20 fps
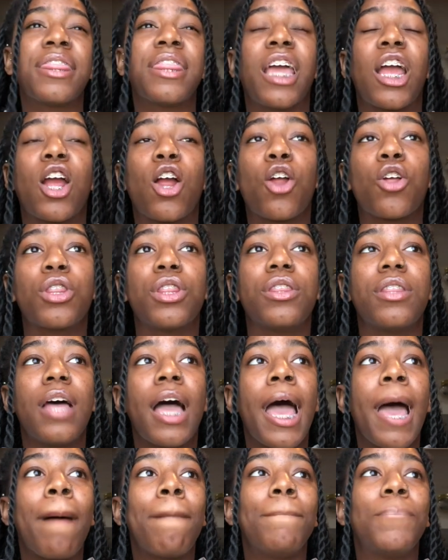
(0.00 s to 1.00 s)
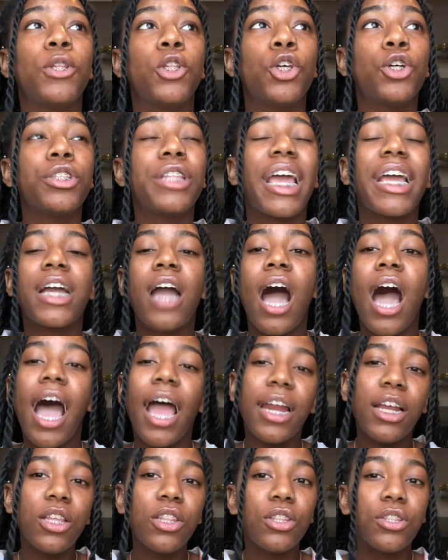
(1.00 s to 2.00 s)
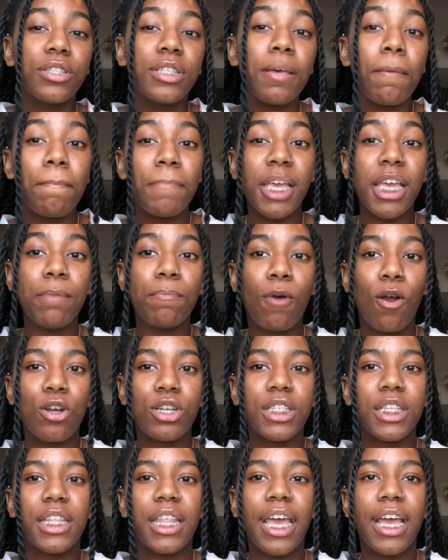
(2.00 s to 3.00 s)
They're blue. They kind of, to me personally,